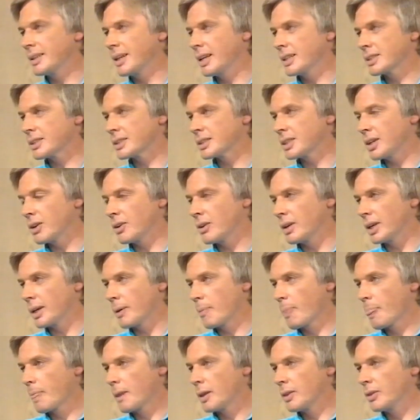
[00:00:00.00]

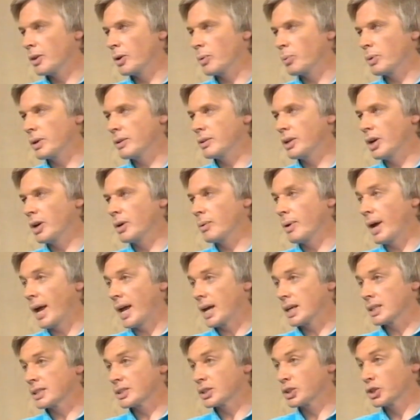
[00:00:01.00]
necessarily that we know
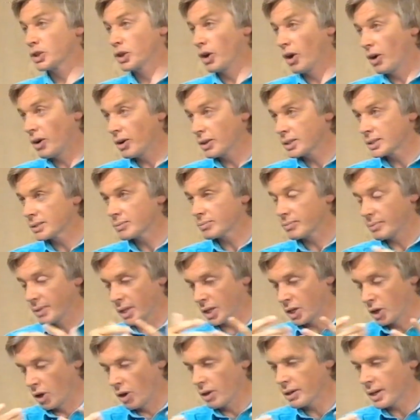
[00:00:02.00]
as God,
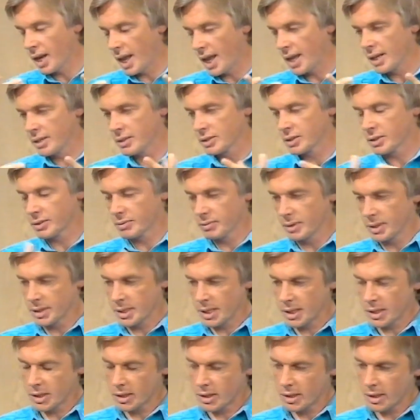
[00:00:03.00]
the Godhead as
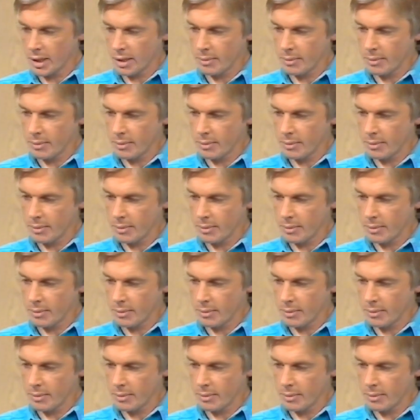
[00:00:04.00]
it's